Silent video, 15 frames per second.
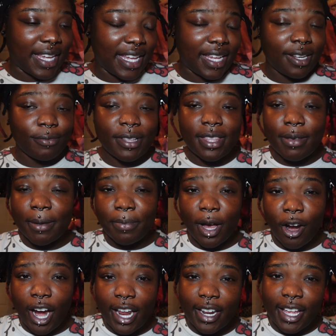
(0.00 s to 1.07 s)
in with the
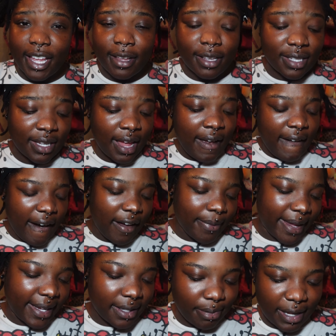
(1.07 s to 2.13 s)
products. I'll
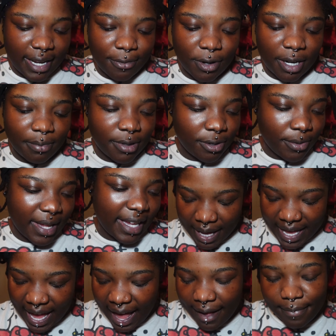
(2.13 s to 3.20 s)
be explaining what I'm doing, but
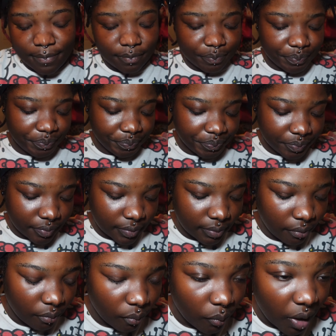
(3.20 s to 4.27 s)
yeah.
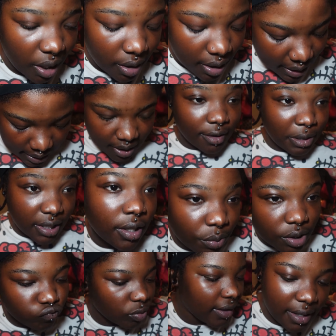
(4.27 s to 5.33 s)
So right
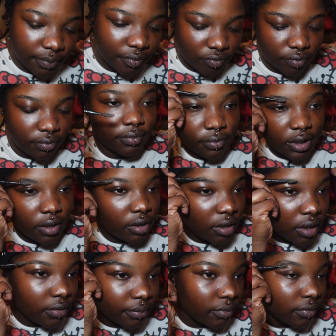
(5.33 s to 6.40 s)
now all I'm doing is
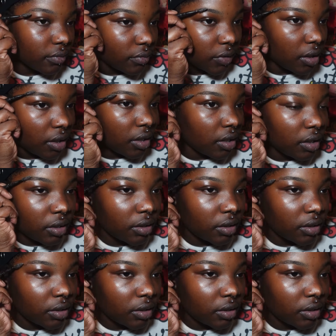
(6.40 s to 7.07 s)
brushing my brows